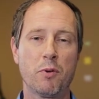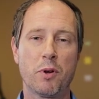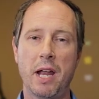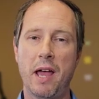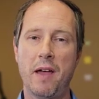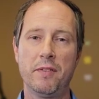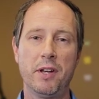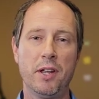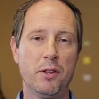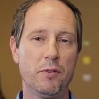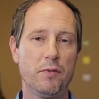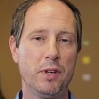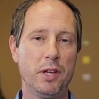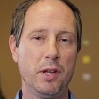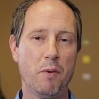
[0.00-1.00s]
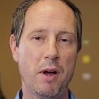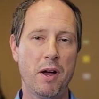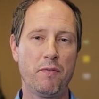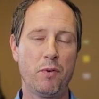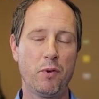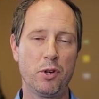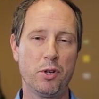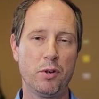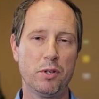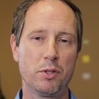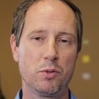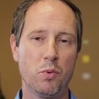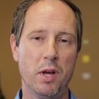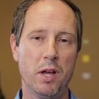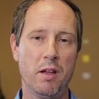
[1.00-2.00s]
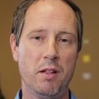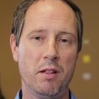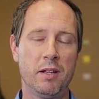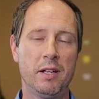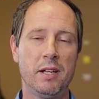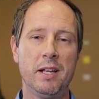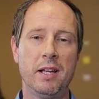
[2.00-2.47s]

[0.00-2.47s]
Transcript: We're going to have another video out for you as well.